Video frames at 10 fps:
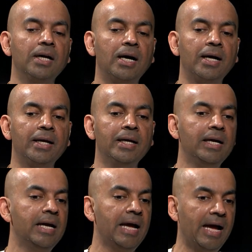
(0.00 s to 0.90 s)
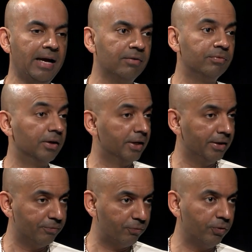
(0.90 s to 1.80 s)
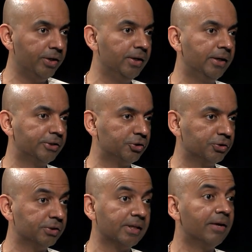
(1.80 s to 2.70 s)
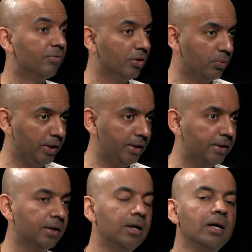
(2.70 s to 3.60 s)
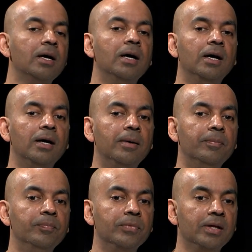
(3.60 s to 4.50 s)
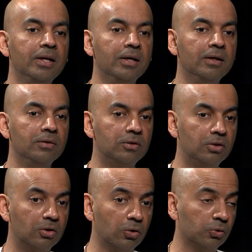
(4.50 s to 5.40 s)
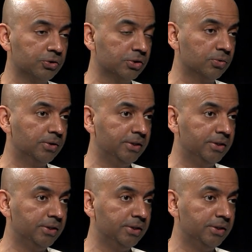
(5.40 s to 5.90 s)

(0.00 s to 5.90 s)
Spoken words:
I have, again, free lectures every week, the closest to the